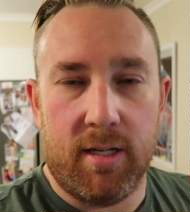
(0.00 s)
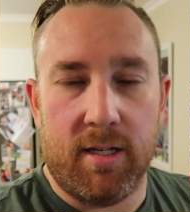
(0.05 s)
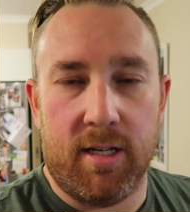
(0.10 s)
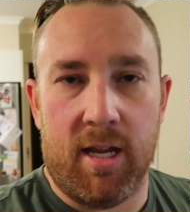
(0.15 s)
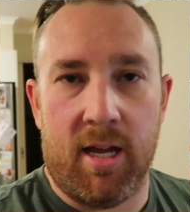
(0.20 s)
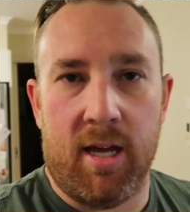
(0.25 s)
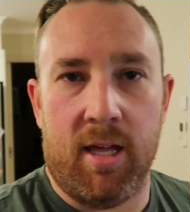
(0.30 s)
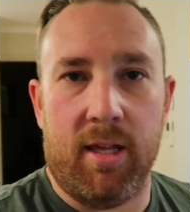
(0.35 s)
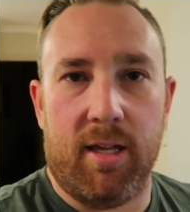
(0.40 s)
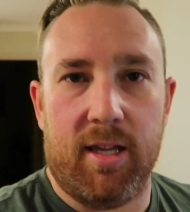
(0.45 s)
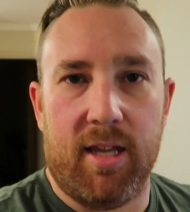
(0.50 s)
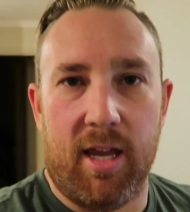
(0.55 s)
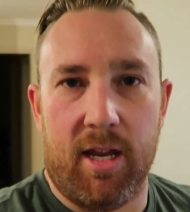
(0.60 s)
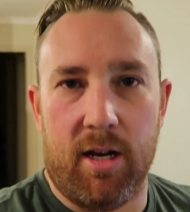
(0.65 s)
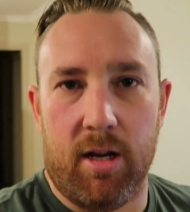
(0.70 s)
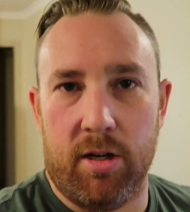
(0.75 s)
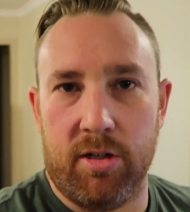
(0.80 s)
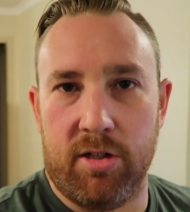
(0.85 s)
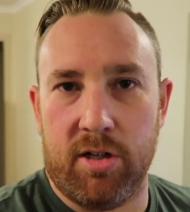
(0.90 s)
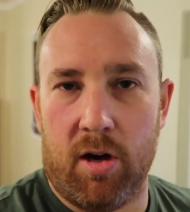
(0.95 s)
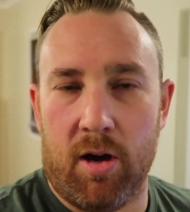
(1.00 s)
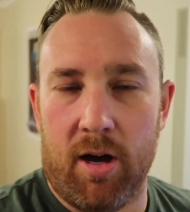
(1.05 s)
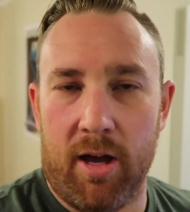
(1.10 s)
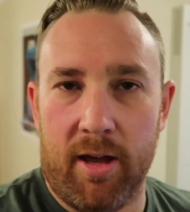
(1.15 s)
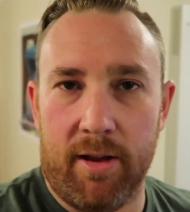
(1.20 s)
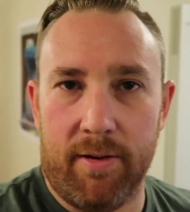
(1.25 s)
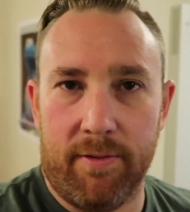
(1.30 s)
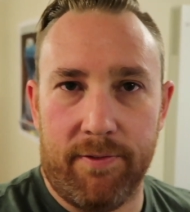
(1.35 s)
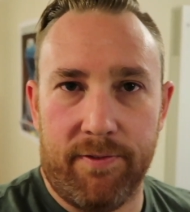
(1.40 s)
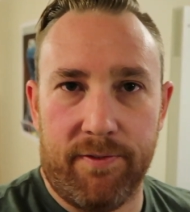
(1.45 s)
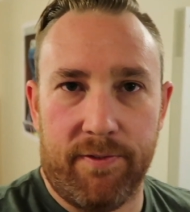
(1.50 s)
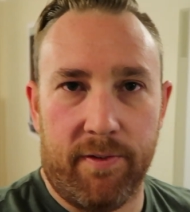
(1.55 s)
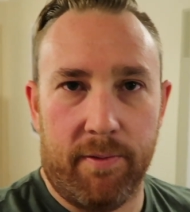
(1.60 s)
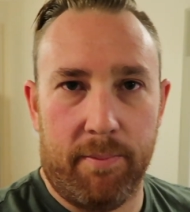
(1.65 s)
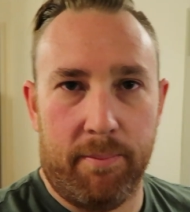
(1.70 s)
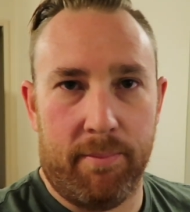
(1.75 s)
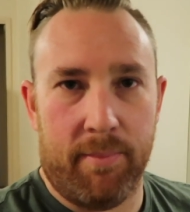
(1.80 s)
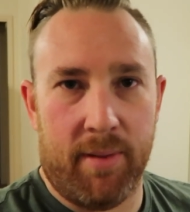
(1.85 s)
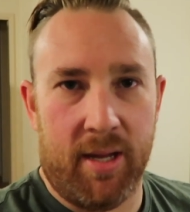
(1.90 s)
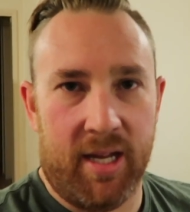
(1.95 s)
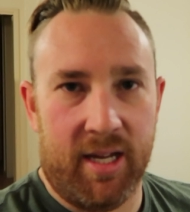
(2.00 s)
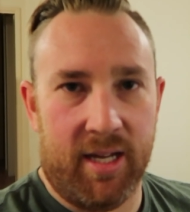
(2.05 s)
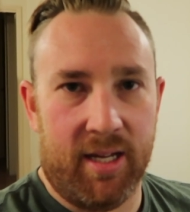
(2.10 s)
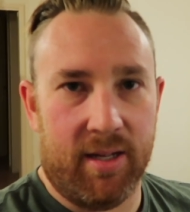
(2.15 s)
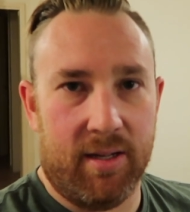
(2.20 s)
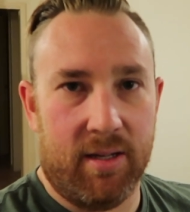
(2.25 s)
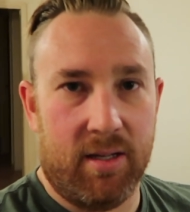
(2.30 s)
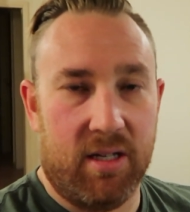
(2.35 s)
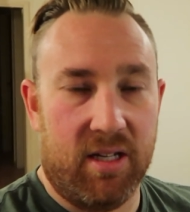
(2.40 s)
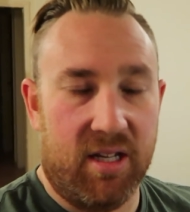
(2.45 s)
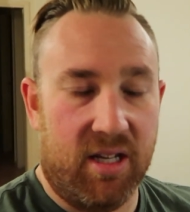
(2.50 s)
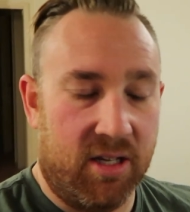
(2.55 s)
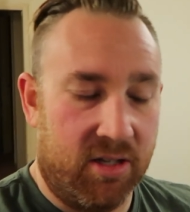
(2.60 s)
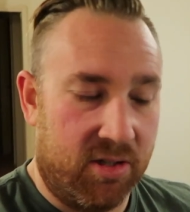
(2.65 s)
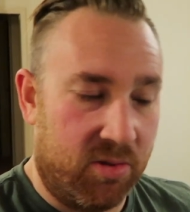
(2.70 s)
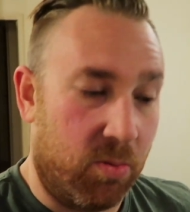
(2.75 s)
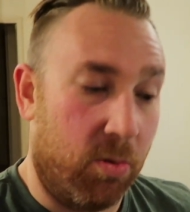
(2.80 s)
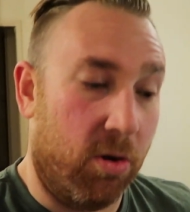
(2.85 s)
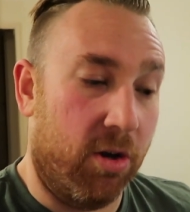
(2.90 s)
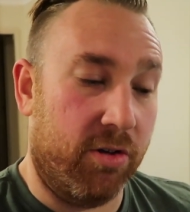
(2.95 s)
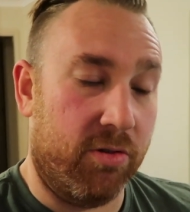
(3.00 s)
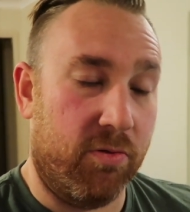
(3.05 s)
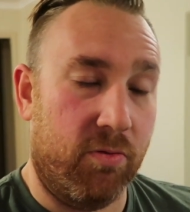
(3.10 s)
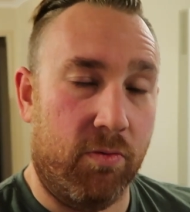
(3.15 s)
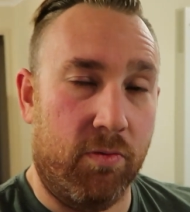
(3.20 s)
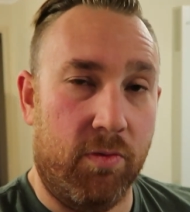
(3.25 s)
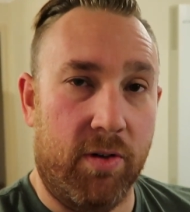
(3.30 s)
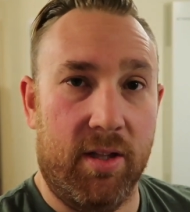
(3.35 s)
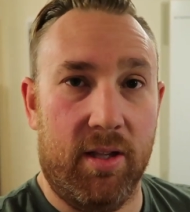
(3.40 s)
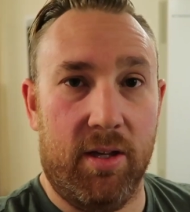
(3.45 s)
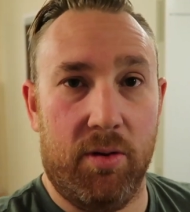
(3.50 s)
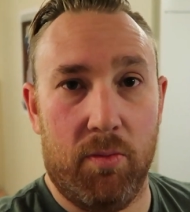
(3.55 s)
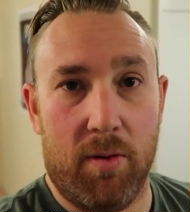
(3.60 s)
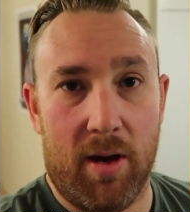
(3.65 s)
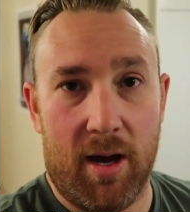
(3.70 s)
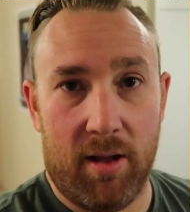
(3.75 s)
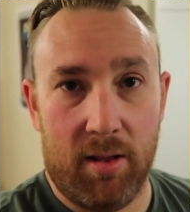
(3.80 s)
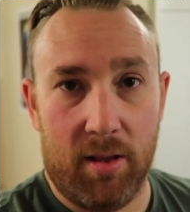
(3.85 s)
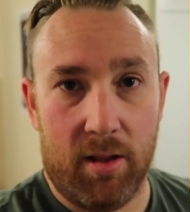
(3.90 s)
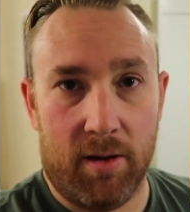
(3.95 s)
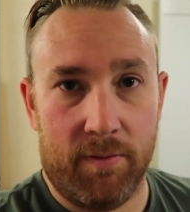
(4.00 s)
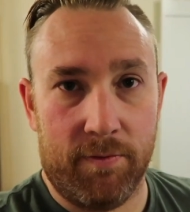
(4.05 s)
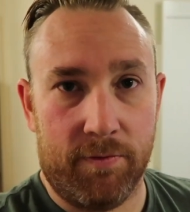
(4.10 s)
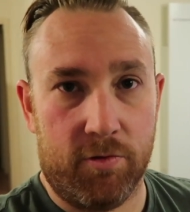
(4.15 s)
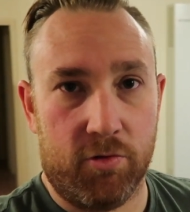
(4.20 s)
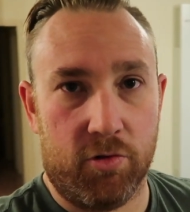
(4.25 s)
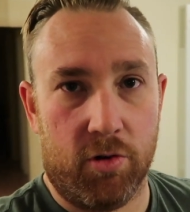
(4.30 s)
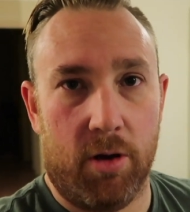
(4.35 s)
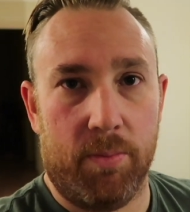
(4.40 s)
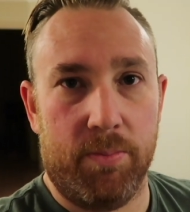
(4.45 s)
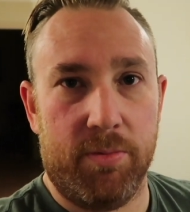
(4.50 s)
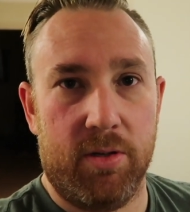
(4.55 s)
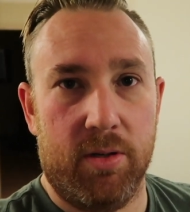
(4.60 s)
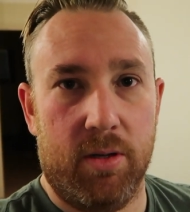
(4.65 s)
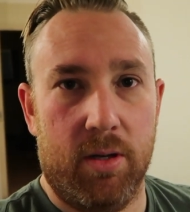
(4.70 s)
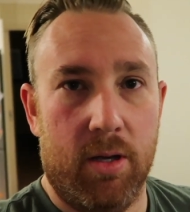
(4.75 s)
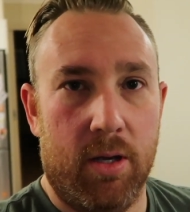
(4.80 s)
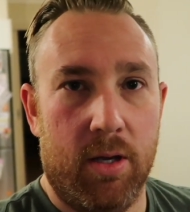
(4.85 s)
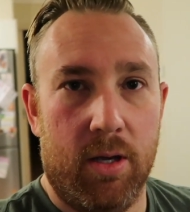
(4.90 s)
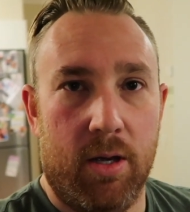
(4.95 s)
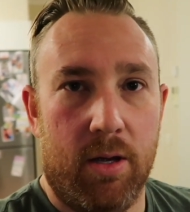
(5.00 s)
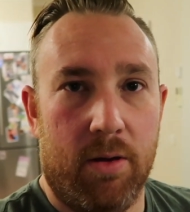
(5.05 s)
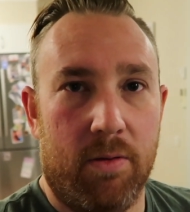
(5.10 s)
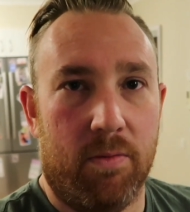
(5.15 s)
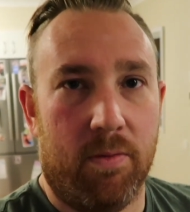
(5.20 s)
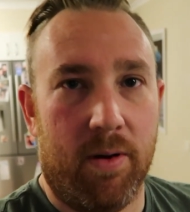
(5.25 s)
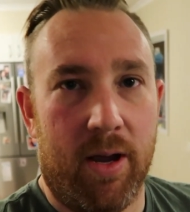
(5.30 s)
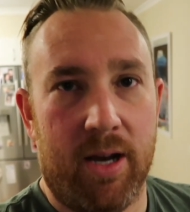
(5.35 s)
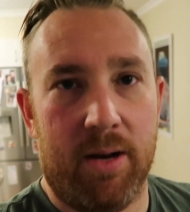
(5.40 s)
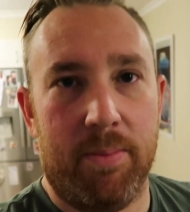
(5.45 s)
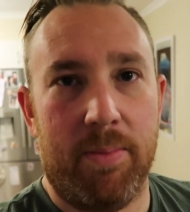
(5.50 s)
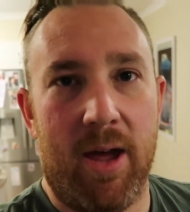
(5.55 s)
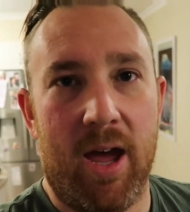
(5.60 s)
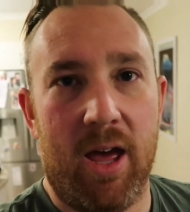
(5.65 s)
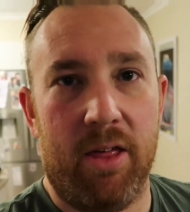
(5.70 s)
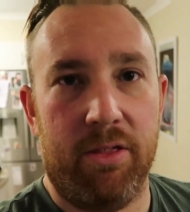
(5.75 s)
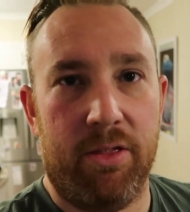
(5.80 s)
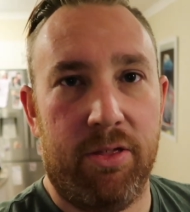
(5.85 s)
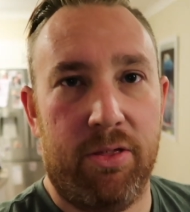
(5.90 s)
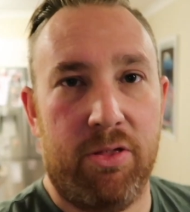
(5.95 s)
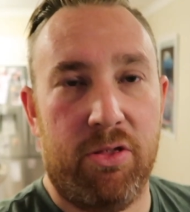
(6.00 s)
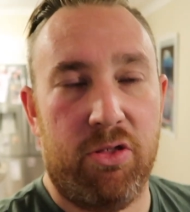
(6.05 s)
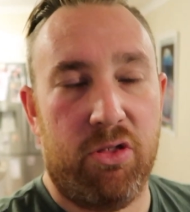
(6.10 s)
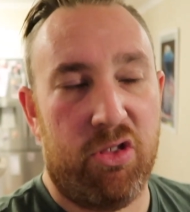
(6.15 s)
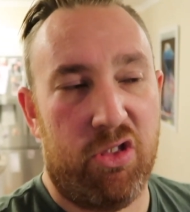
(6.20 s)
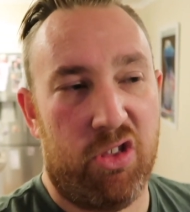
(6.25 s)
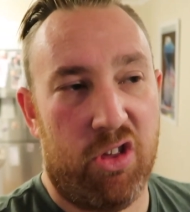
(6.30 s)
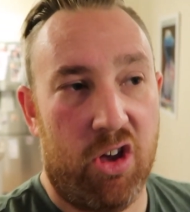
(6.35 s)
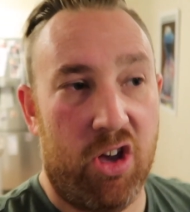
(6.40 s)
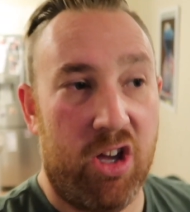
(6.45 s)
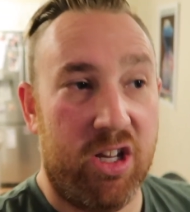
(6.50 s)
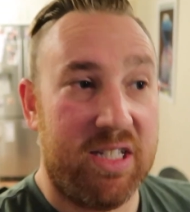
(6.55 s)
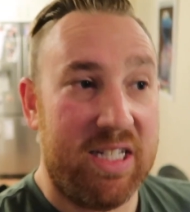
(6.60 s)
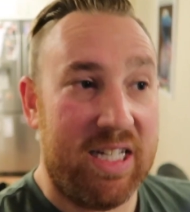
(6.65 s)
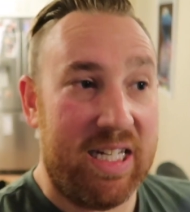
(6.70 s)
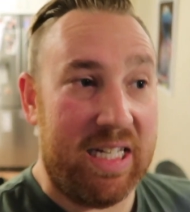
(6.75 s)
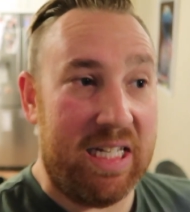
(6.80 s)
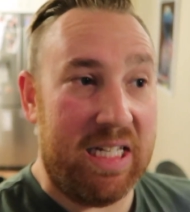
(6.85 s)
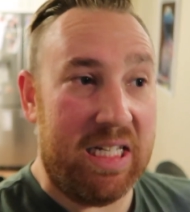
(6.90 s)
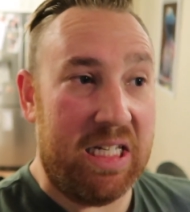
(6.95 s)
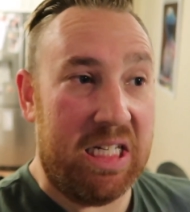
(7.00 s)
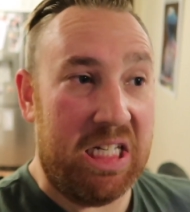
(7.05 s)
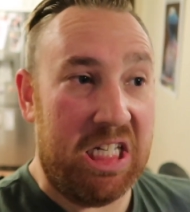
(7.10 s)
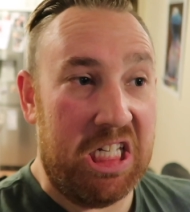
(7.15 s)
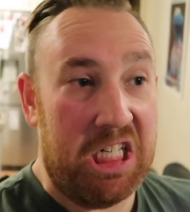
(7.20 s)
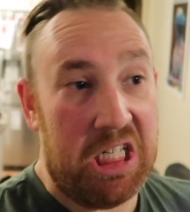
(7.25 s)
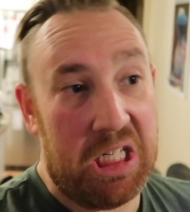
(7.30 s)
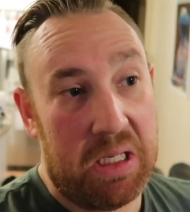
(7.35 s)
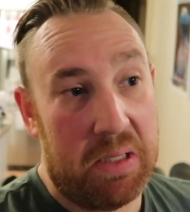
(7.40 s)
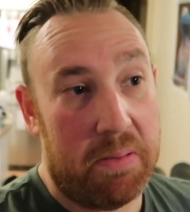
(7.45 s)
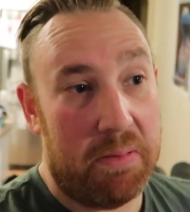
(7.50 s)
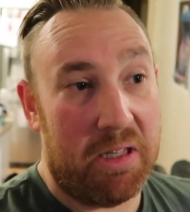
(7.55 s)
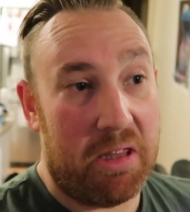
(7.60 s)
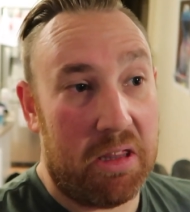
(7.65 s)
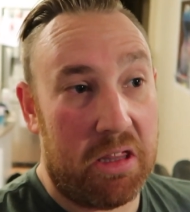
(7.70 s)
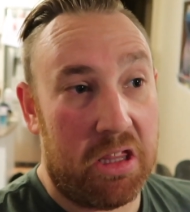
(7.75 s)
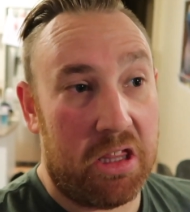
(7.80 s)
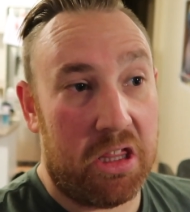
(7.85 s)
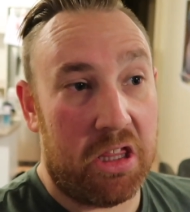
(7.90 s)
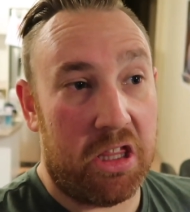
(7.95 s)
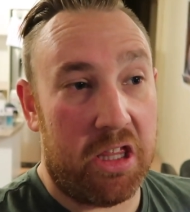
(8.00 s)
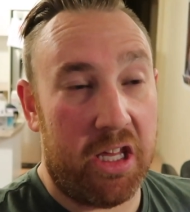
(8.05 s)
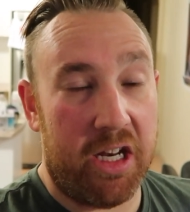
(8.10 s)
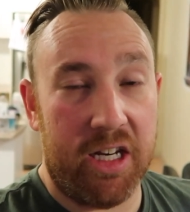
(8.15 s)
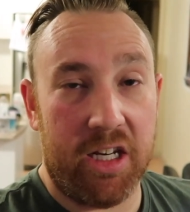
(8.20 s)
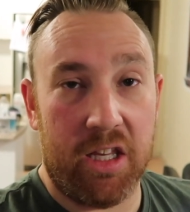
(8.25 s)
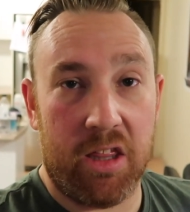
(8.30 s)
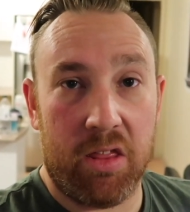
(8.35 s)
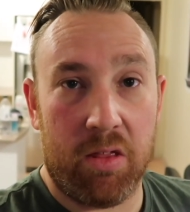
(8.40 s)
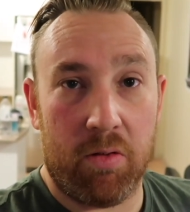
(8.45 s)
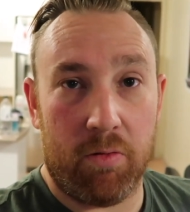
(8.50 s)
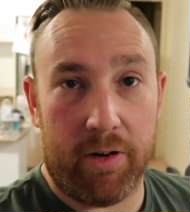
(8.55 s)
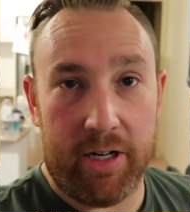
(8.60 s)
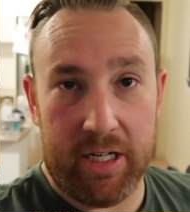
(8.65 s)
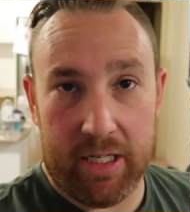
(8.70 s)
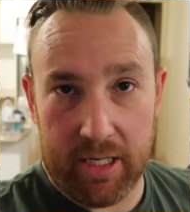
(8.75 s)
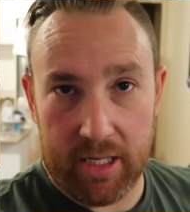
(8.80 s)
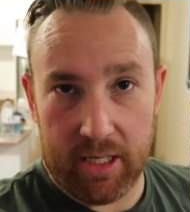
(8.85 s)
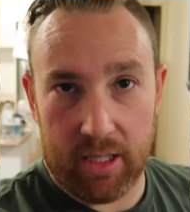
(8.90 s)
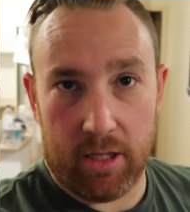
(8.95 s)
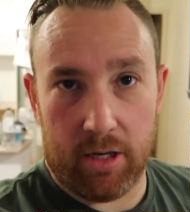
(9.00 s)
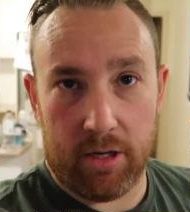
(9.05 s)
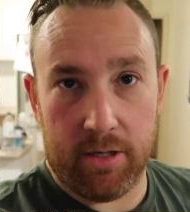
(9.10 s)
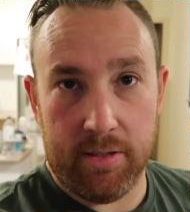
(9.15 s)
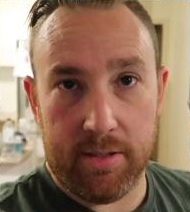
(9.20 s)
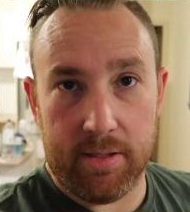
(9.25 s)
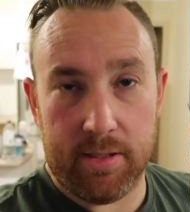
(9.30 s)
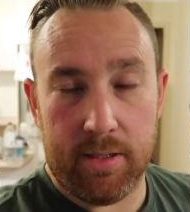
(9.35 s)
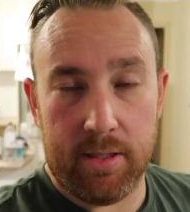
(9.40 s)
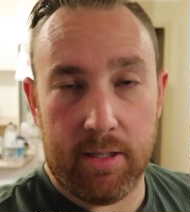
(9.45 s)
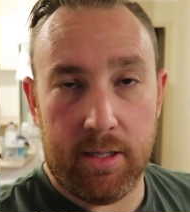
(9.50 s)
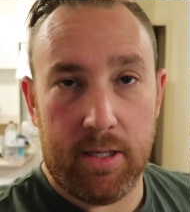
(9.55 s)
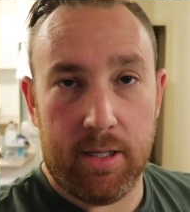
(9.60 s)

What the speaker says: Now the keto diet for me has worked really well. I've dropped around about 33 kilos,